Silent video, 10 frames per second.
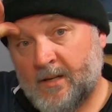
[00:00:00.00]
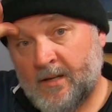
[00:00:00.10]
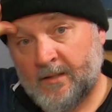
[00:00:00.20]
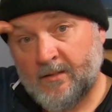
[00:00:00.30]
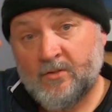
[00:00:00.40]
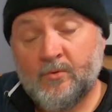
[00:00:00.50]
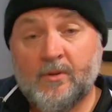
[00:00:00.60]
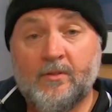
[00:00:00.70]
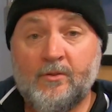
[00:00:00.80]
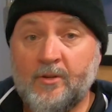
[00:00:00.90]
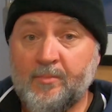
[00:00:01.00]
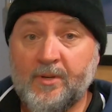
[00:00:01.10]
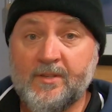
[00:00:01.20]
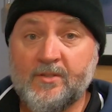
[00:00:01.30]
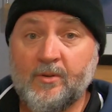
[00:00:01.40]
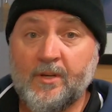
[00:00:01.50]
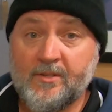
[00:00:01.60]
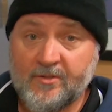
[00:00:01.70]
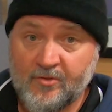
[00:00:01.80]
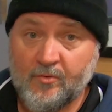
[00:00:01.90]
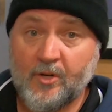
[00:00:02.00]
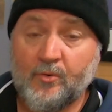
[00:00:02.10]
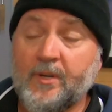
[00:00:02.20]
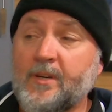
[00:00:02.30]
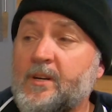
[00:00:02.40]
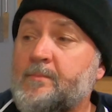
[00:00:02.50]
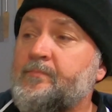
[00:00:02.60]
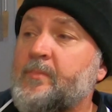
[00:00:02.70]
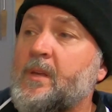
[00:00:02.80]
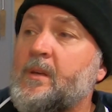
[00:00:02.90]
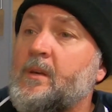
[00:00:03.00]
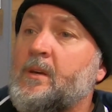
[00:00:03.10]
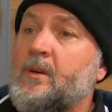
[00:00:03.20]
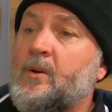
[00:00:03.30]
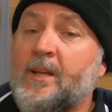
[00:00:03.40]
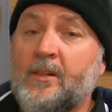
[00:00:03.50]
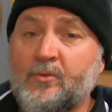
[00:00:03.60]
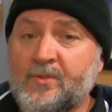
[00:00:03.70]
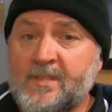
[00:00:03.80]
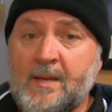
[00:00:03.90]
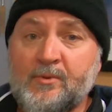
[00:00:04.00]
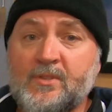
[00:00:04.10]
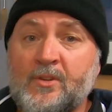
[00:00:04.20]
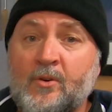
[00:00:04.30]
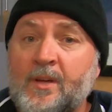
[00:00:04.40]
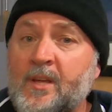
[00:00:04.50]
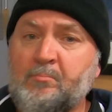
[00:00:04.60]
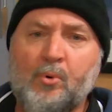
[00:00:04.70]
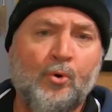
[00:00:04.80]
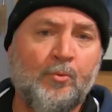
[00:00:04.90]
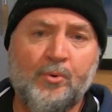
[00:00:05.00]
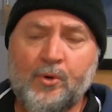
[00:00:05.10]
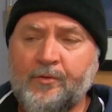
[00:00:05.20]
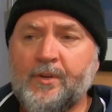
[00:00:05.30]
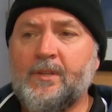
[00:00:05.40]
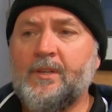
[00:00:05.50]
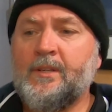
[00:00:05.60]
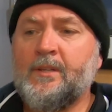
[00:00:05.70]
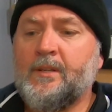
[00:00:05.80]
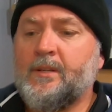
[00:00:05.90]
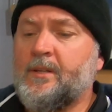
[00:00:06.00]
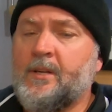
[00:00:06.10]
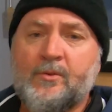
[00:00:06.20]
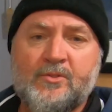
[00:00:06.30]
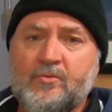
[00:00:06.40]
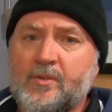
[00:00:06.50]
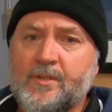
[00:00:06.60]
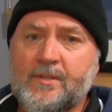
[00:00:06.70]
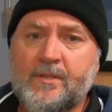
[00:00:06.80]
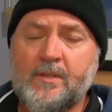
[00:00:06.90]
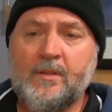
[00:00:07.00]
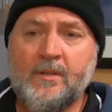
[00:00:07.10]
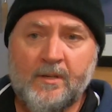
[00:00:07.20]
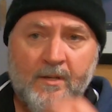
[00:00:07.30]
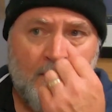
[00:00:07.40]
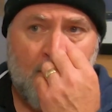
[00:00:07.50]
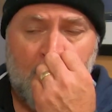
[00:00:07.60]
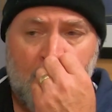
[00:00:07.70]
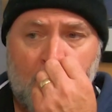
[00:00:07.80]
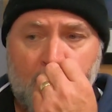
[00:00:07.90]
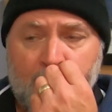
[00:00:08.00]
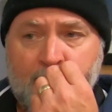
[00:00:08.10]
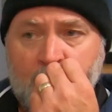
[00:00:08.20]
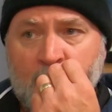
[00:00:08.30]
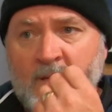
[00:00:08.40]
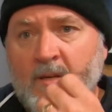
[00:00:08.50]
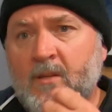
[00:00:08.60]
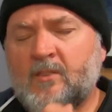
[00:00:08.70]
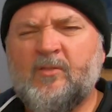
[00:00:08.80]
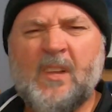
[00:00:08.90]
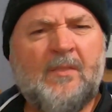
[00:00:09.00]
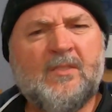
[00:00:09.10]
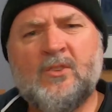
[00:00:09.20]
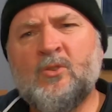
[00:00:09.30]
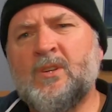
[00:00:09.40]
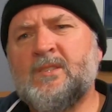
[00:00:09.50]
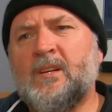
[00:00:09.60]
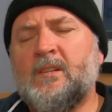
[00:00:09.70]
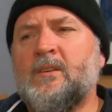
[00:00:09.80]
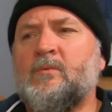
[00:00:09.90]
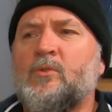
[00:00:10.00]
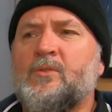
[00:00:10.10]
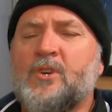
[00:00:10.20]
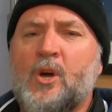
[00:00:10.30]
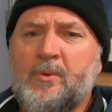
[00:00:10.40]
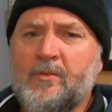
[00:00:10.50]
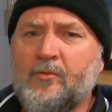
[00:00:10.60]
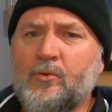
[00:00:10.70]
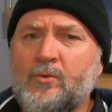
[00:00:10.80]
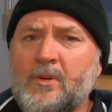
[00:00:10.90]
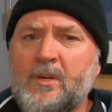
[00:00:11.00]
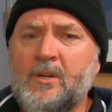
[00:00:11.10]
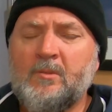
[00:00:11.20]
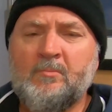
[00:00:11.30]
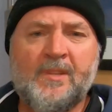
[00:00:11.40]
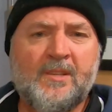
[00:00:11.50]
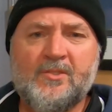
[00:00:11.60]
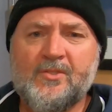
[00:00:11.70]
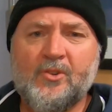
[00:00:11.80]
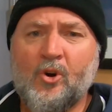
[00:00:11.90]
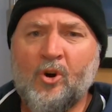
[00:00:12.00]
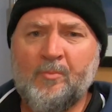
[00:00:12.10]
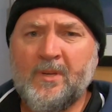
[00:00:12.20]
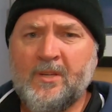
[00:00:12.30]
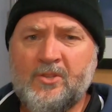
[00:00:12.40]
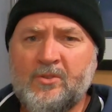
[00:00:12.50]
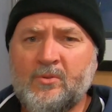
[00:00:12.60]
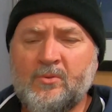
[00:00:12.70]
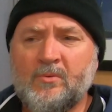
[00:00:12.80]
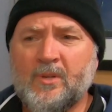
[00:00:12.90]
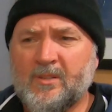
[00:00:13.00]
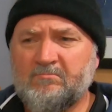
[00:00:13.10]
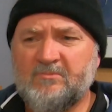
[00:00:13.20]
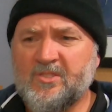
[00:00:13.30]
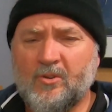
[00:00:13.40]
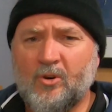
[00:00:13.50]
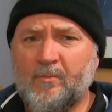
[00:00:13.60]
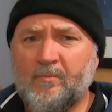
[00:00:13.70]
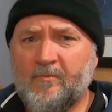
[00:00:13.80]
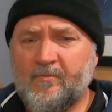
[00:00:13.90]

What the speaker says: connected to it at 30 psi just to try and quick carb. I had a little sample tonight. It poured perfectly, no astringency. The flavors are not exactly what I was hoping for, but that's just a hop issue, like just a hop